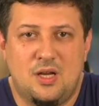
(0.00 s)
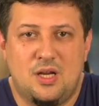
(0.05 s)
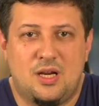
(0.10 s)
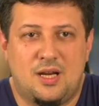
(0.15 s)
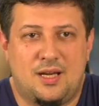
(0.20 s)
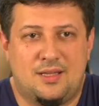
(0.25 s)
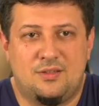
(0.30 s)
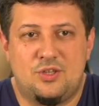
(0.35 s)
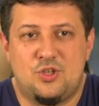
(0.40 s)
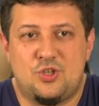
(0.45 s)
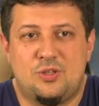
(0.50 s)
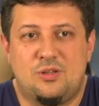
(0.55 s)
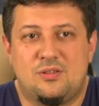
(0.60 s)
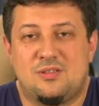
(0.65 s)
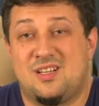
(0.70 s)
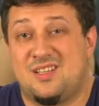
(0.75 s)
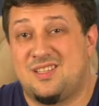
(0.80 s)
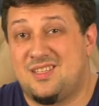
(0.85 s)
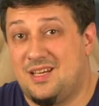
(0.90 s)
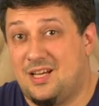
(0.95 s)
Conditional
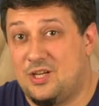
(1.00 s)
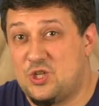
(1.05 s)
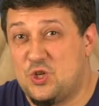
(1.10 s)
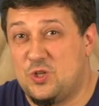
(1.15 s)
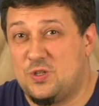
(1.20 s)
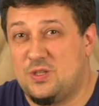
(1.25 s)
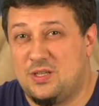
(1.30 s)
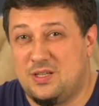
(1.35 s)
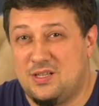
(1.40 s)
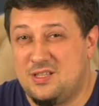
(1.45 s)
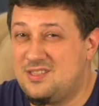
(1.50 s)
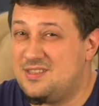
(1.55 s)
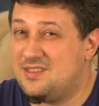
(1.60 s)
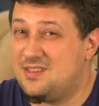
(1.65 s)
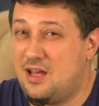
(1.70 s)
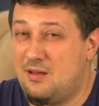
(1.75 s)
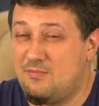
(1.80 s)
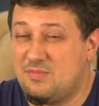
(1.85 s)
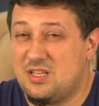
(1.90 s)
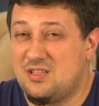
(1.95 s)
transaction is
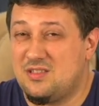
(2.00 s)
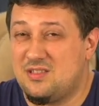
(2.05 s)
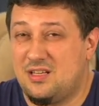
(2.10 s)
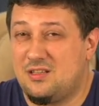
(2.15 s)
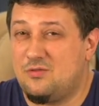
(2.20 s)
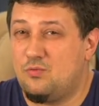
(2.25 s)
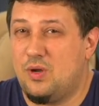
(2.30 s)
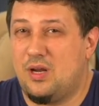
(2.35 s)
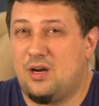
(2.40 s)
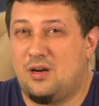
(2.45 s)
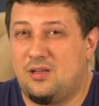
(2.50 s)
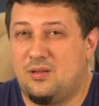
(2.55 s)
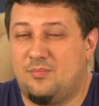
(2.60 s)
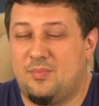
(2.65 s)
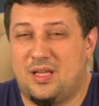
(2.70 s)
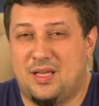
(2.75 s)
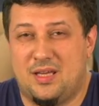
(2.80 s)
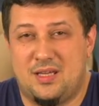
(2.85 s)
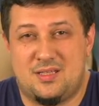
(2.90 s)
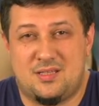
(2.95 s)
something that we are
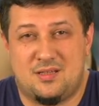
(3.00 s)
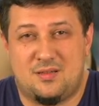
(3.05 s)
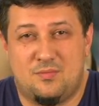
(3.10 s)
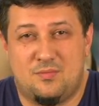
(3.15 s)
replacing